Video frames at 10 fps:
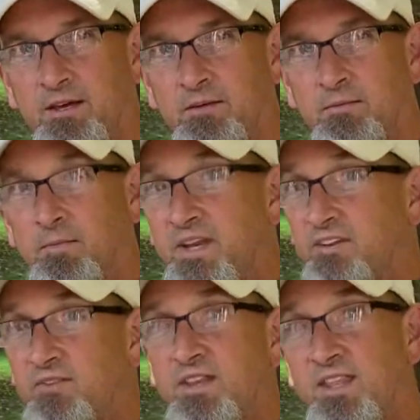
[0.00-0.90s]
But
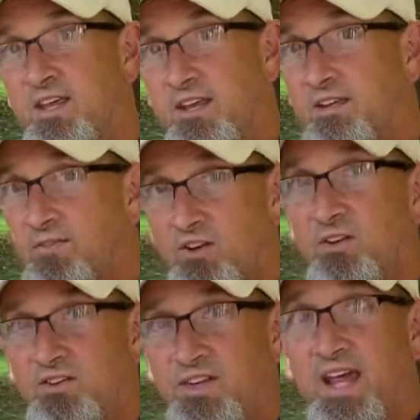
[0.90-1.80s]
even then, even
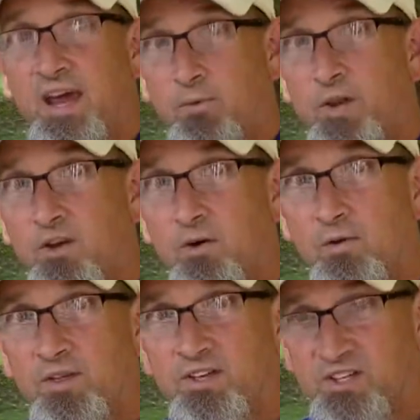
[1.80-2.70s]
today, we know
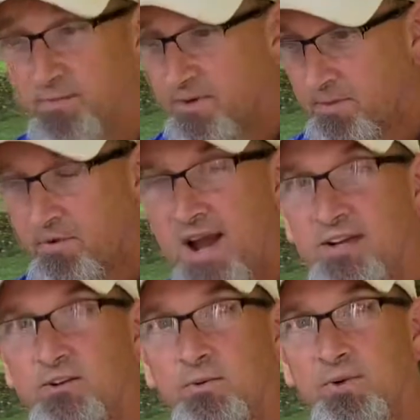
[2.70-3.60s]
that some of the
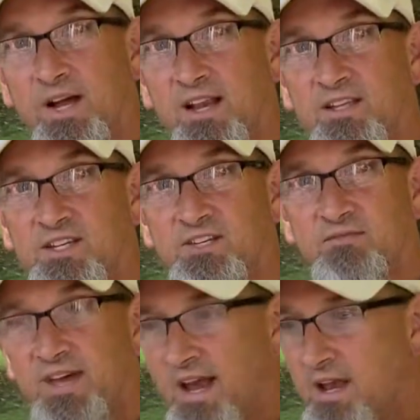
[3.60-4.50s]
practical realities of
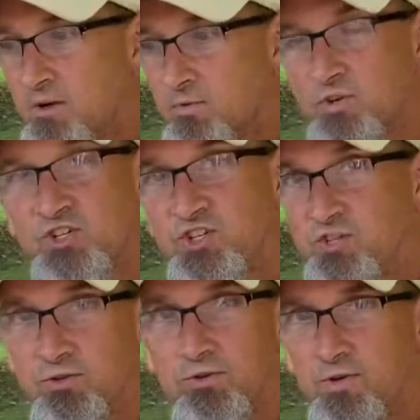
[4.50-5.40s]
that were
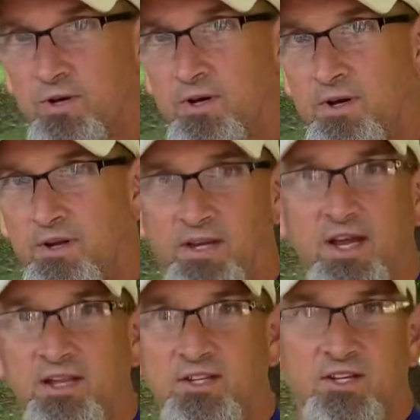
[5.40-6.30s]
still
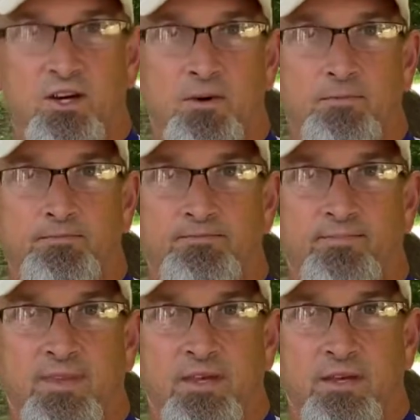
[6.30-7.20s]
yet to come.
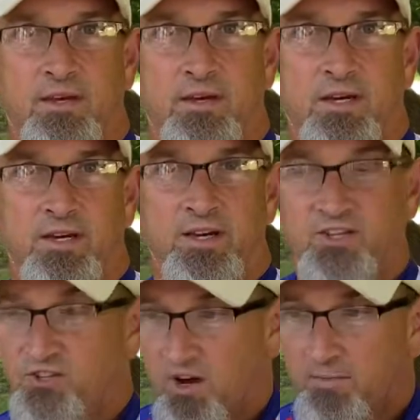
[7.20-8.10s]
And
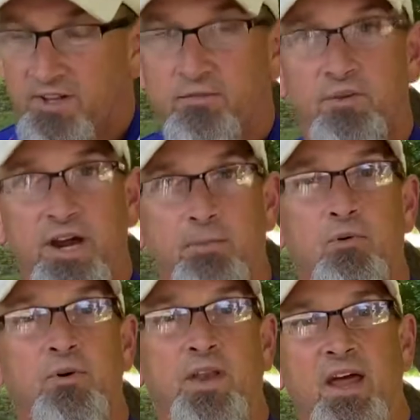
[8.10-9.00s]
so I believe we're at a
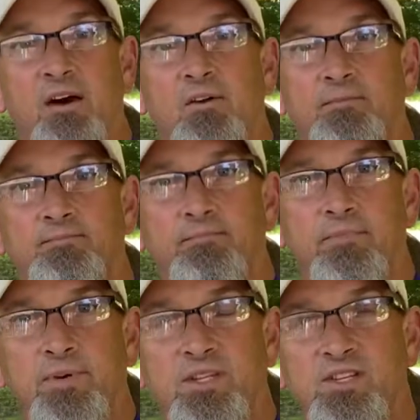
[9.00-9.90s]
point now
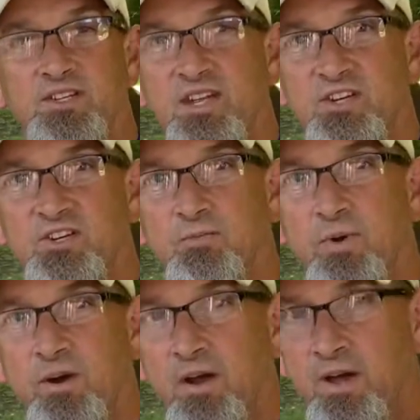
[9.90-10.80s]
in this nation
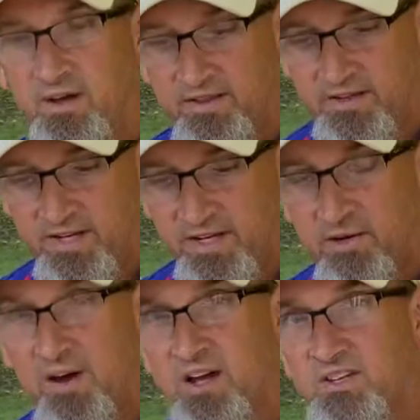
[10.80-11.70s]
where the
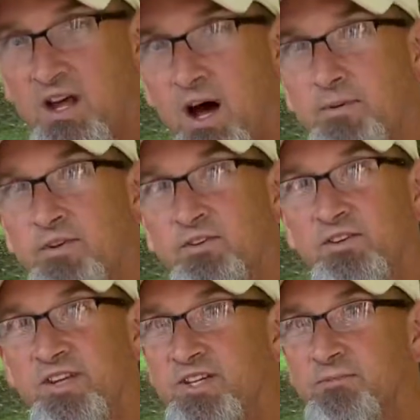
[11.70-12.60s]
needle has the
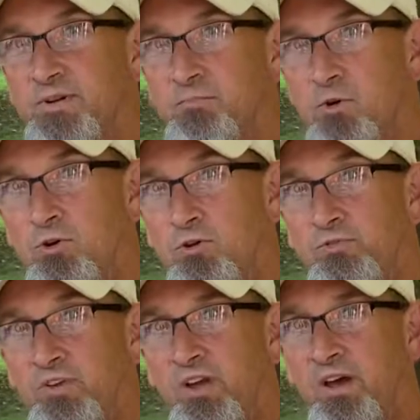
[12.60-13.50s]
opportunity to be
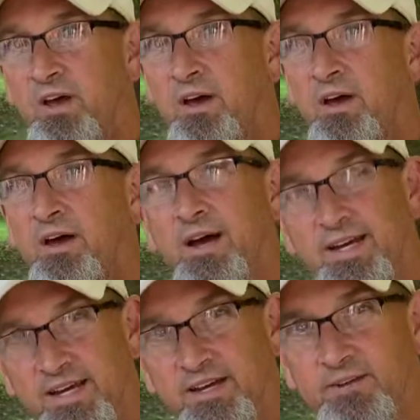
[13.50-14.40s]
moved
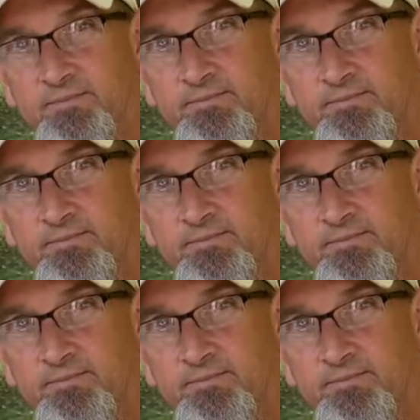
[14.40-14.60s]
again.